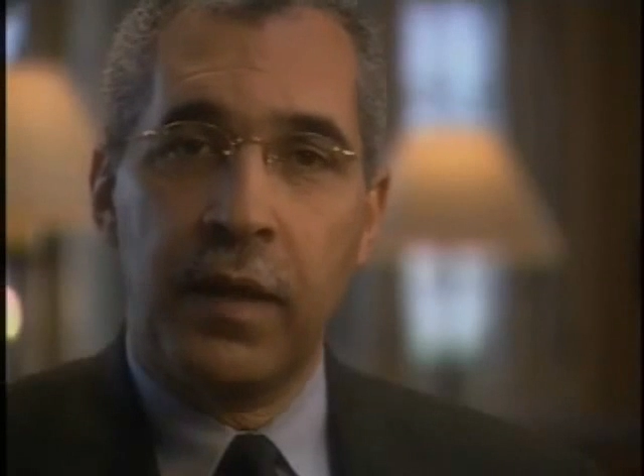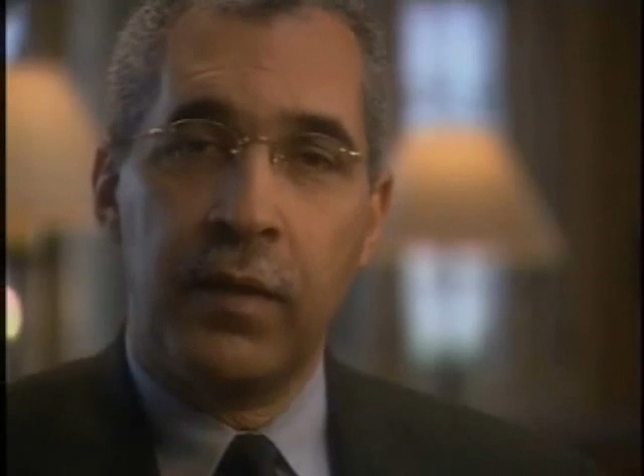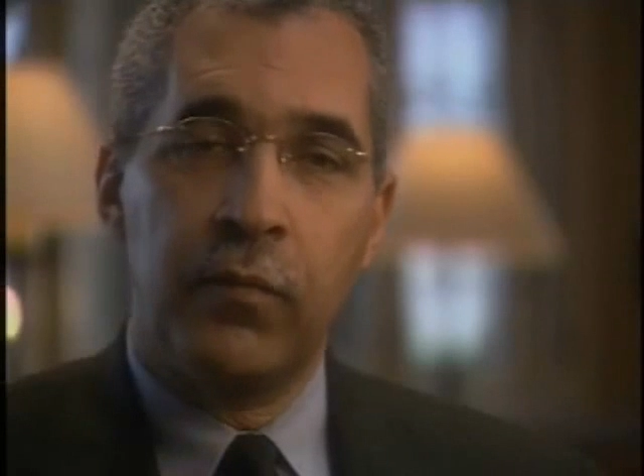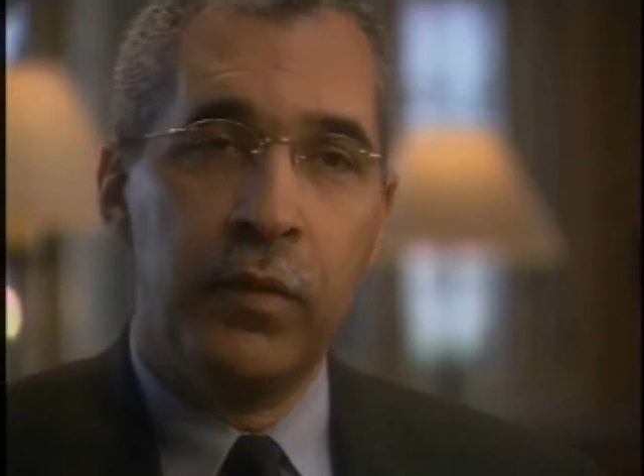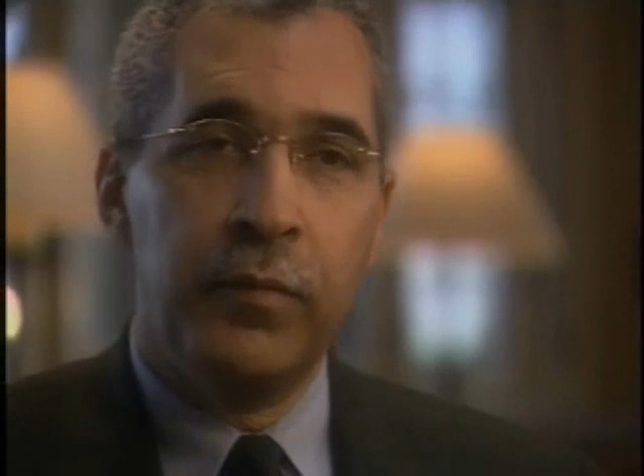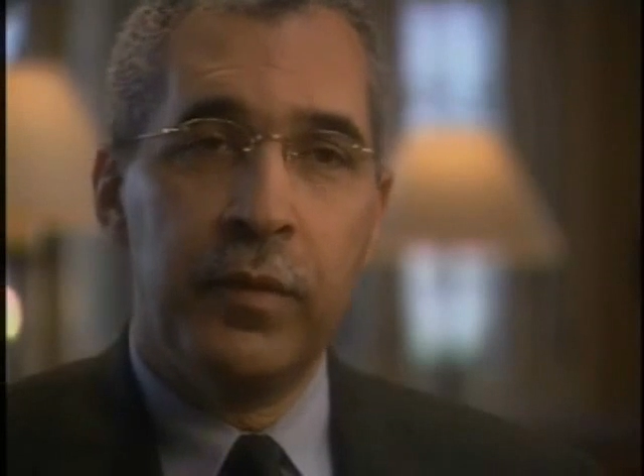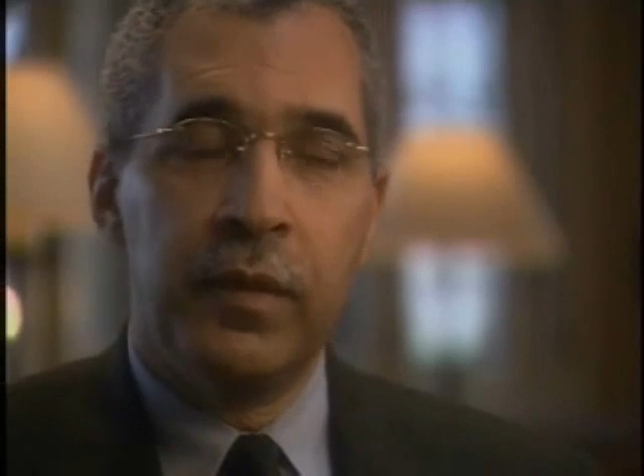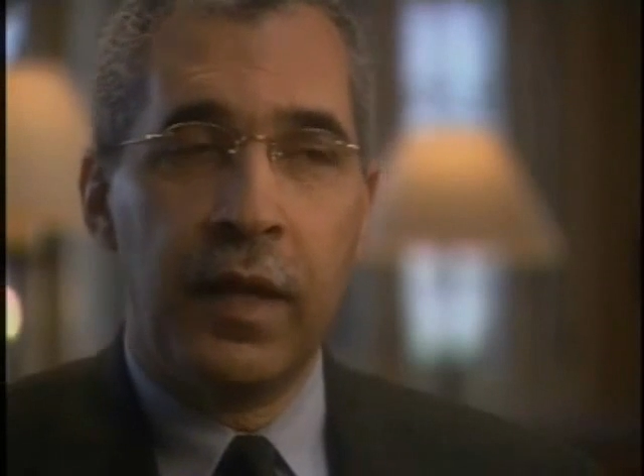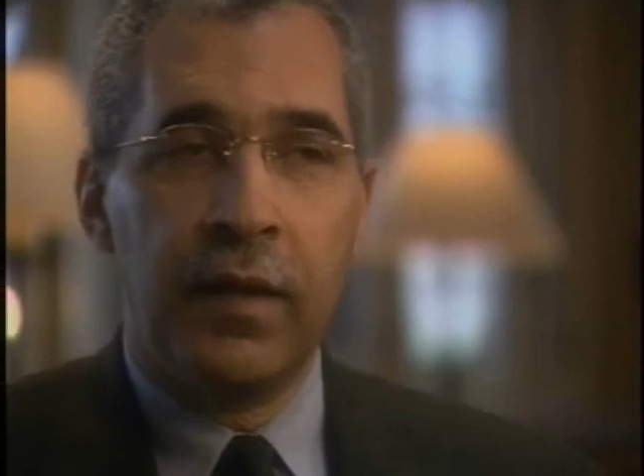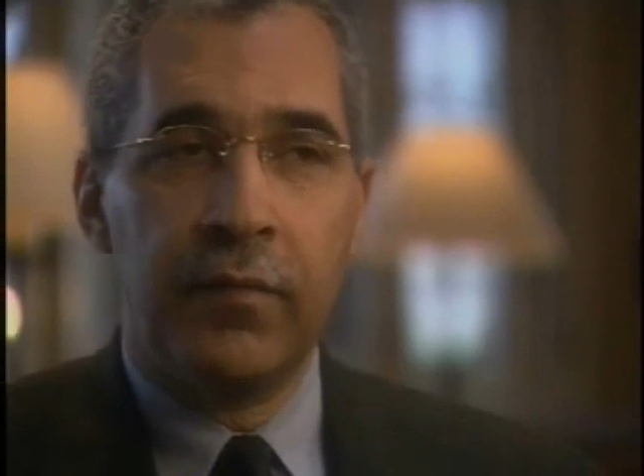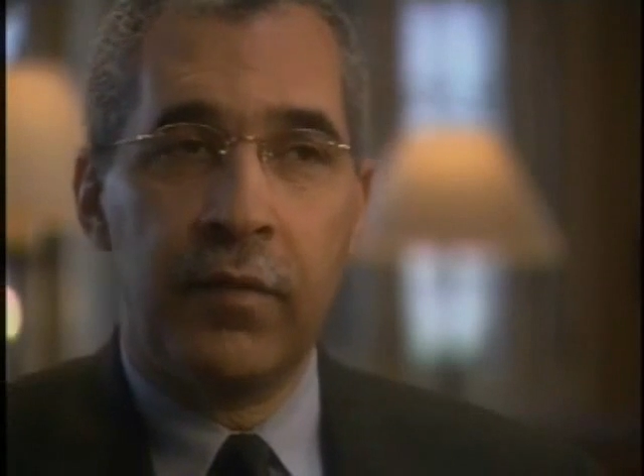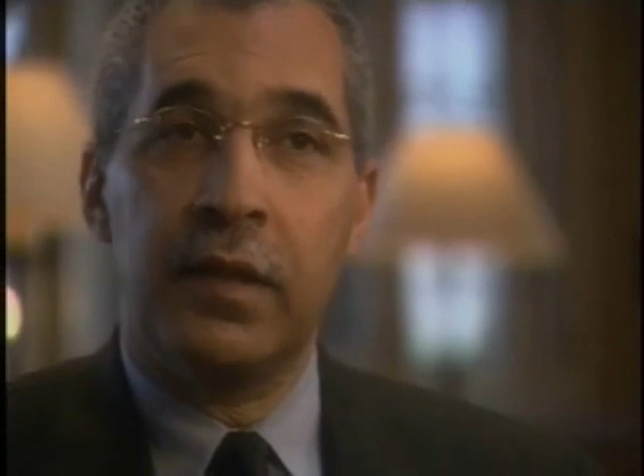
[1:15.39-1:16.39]
that women
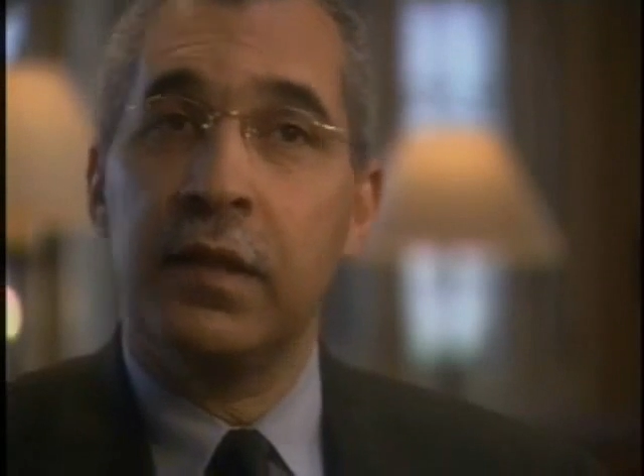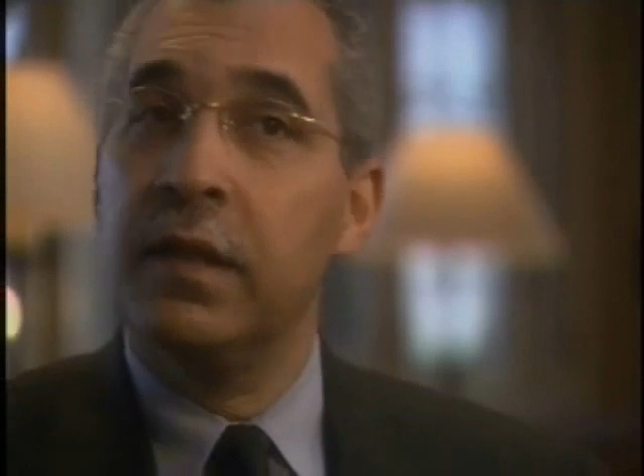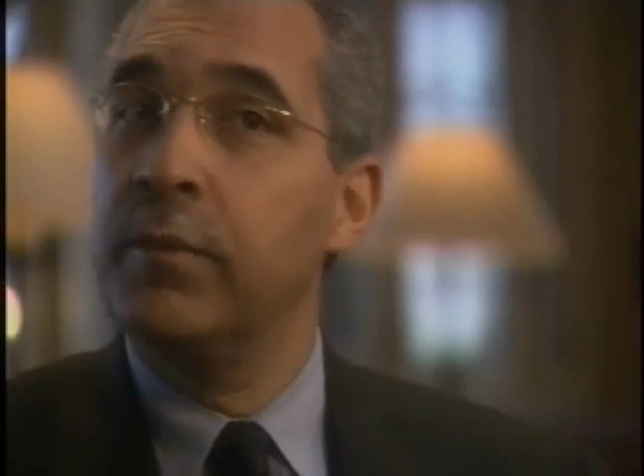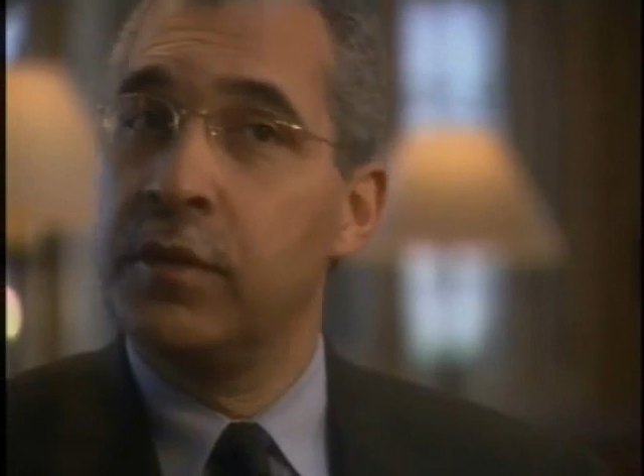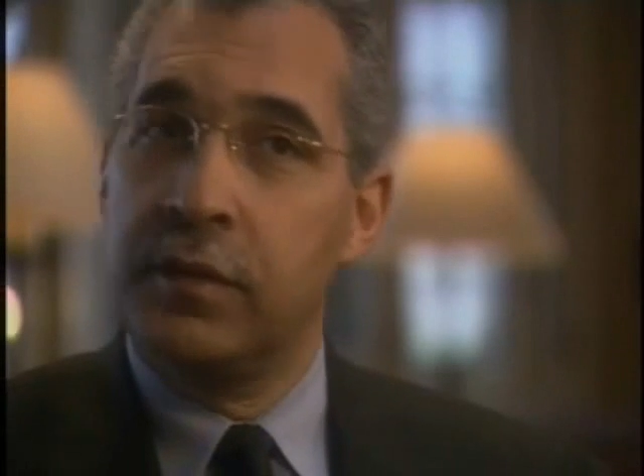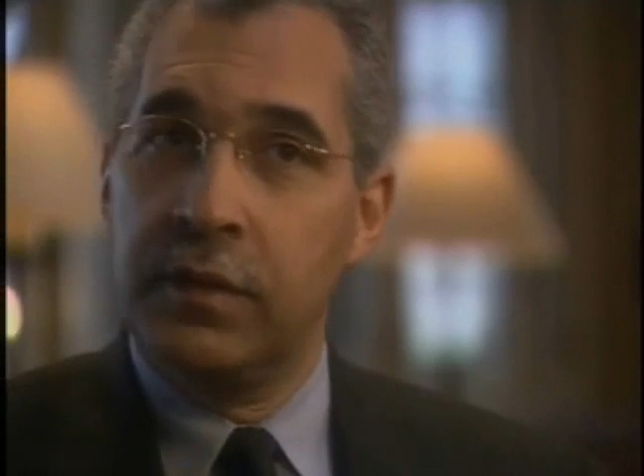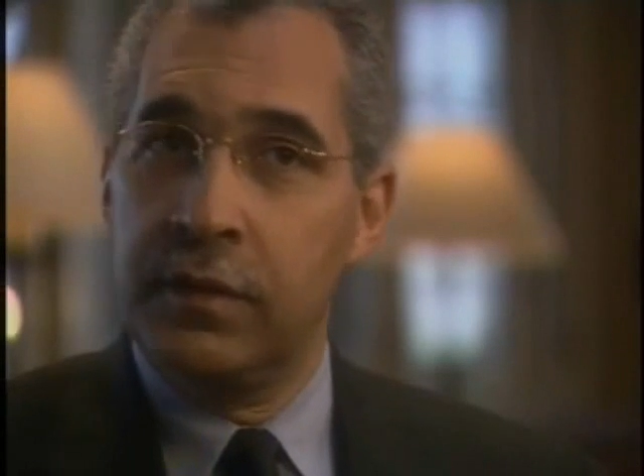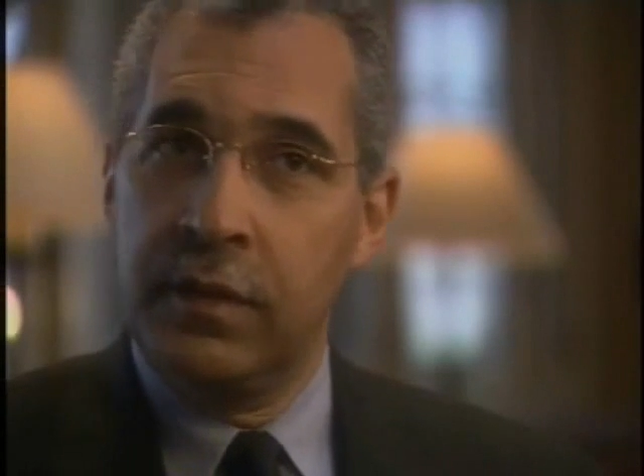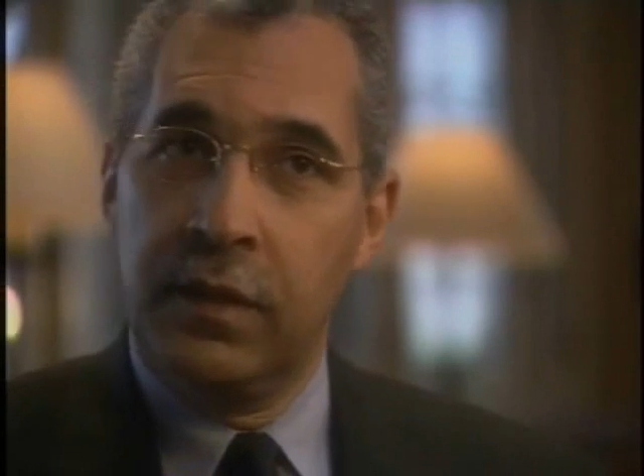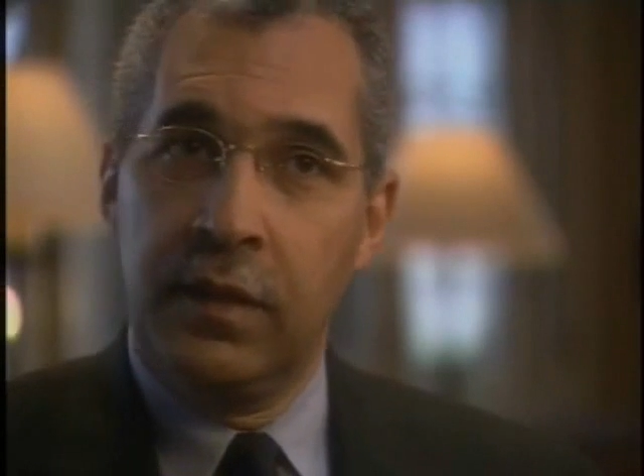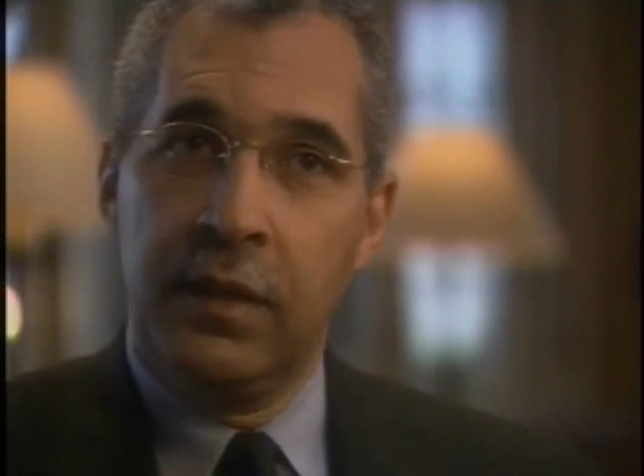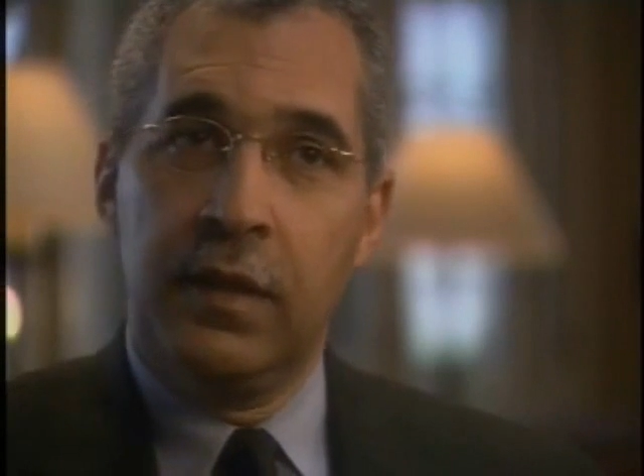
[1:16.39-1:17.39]
have a limited